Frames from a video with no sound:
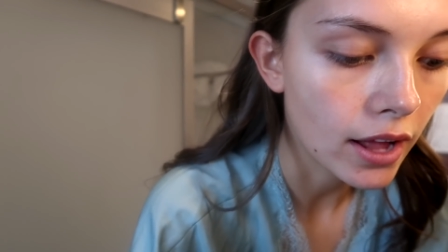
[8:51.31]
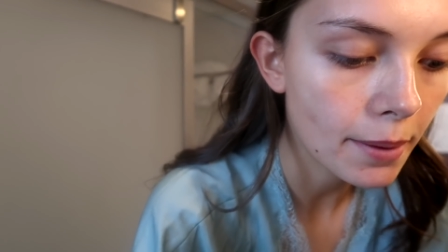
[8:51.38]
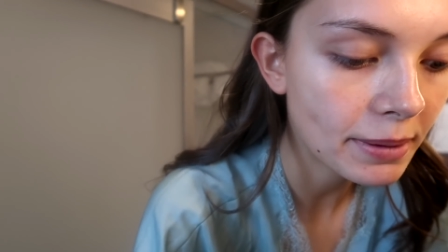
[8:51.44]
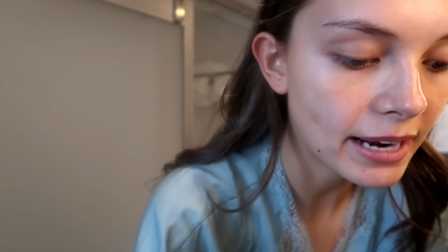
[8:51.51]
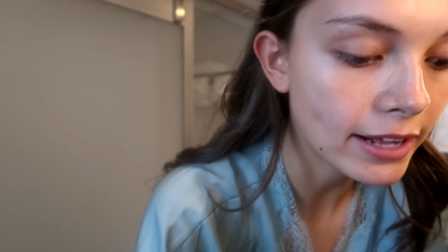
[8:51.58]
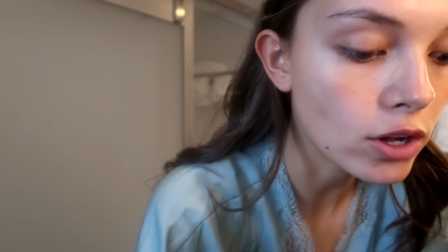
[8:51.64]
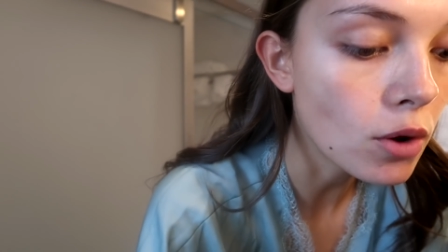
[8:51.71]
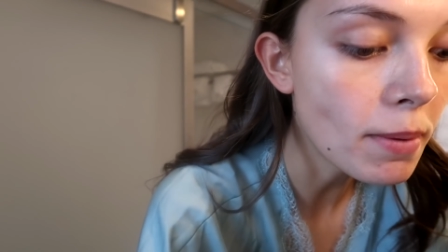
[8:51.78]
I
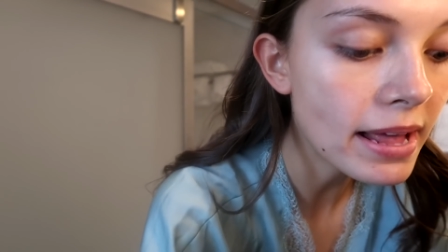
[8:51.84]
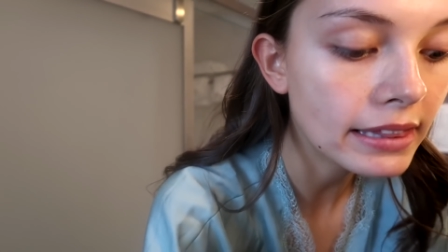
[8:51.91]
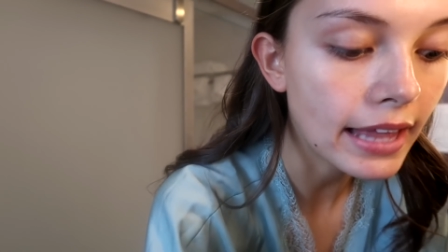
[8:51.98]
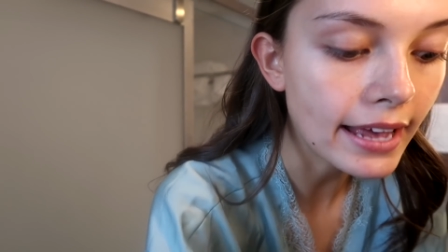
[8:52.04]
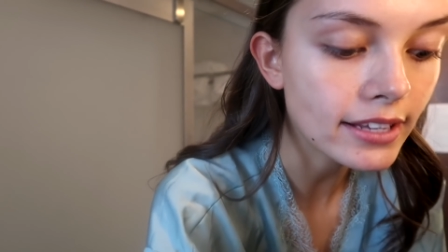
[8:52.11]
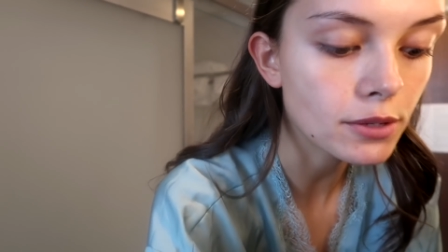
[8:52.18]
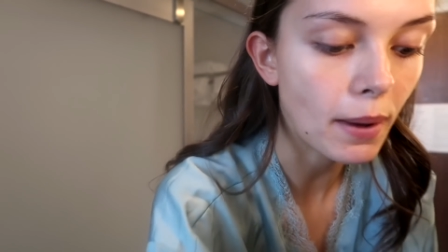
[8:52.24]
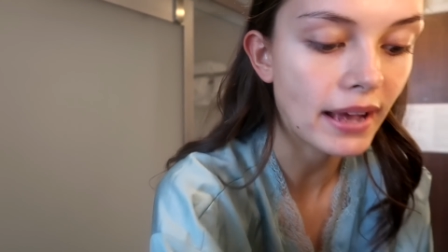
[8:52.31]
mean, I got my
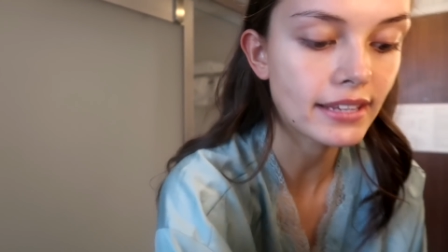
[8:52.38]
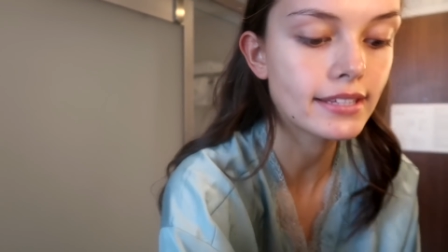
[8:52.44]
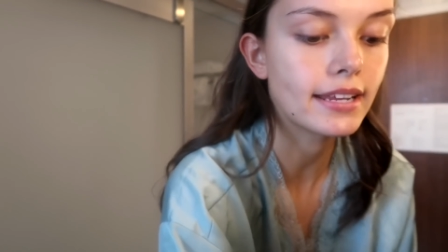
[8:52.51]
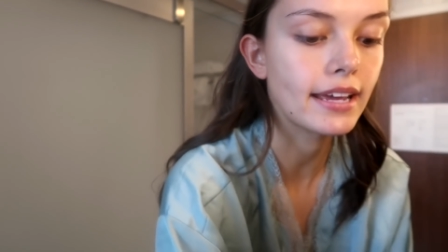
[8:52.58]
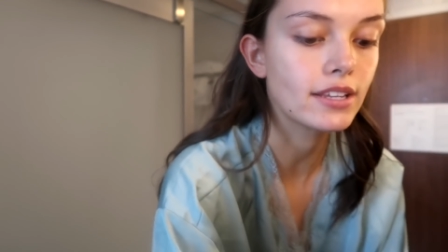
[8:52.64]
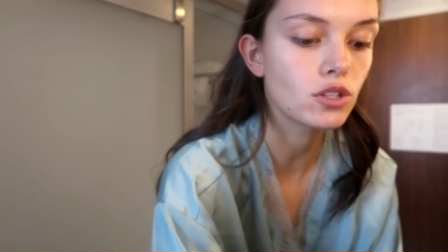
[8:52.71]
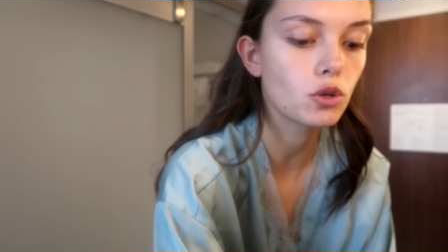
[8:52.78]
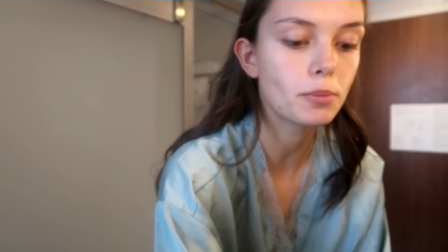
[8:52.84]
legs waxed
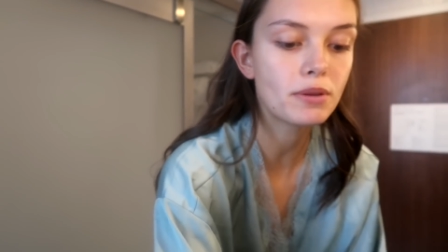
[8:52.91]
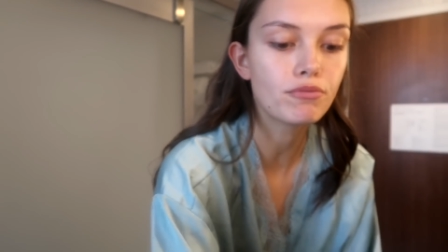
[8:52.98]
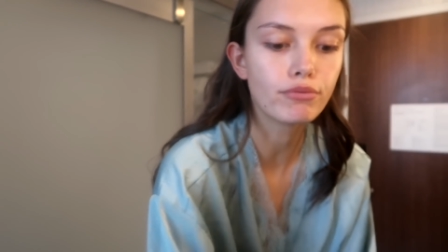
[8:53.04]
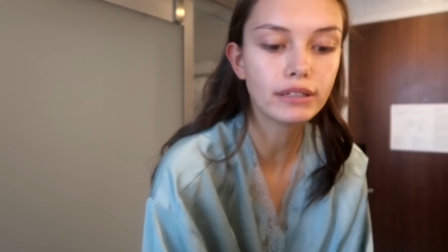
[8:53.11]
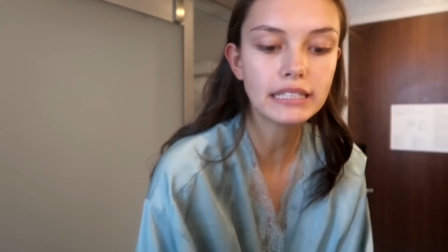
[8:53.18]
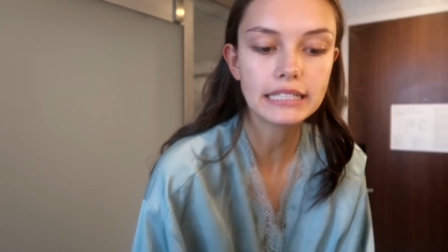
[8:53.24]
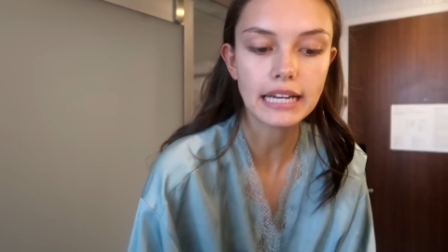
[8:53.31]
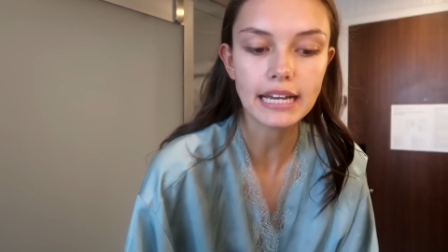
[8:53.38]
today, so it'll be
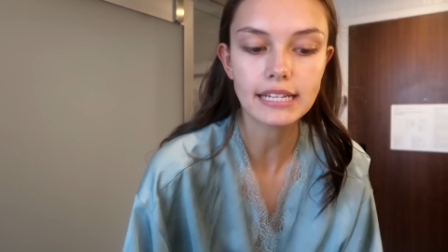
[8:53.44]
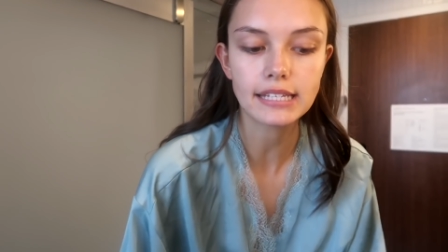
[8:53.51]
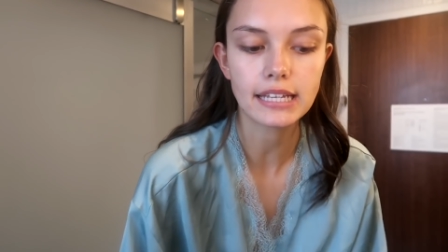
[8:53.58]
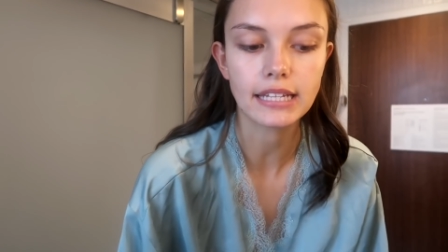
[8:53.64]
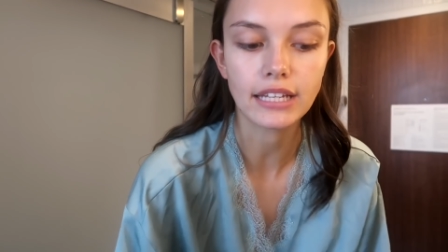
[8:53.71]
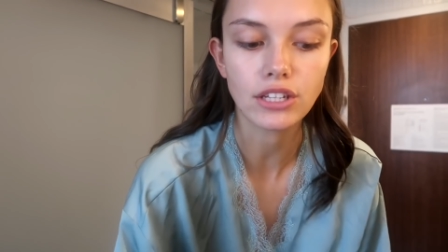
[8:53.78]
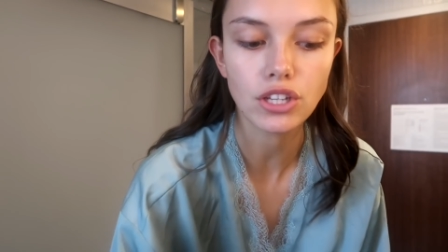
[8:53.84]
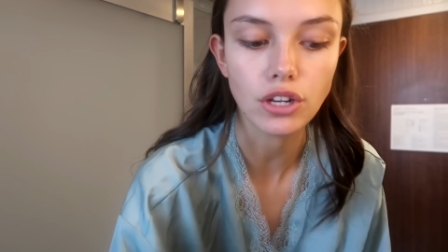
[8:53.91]
really nice
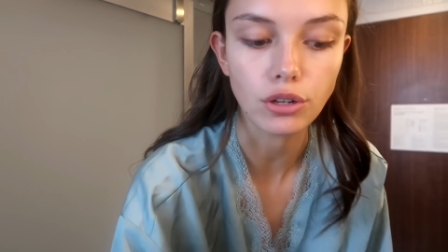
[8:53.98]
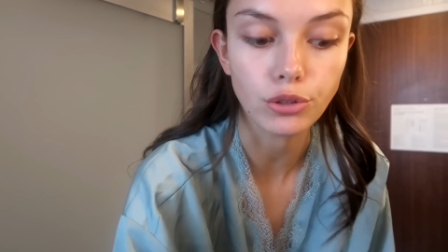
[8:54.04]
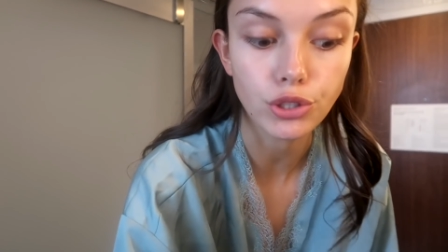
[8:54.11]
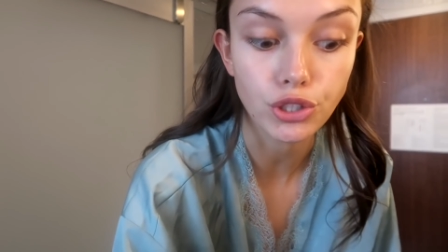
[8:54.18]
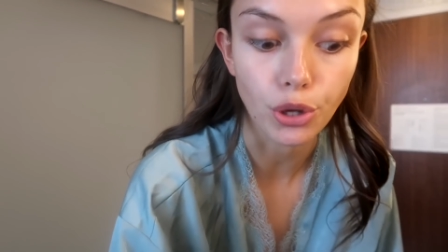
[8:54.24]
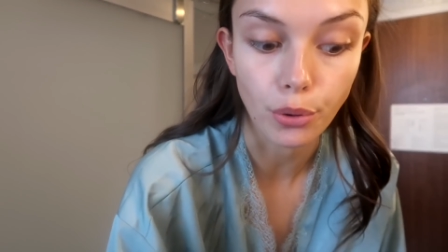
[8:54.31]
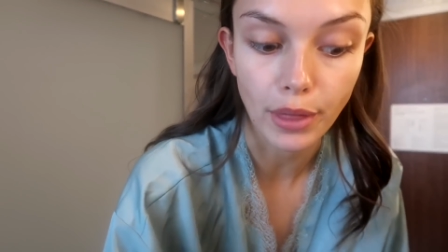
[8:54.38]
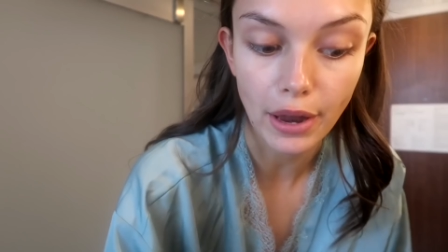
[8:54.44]
to like, you know,
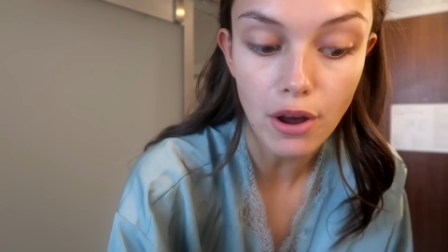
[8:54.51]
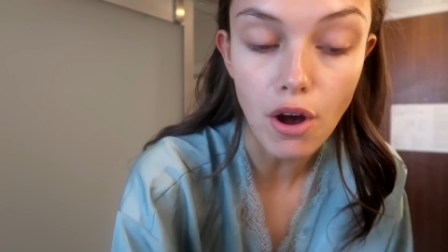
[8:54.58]
show that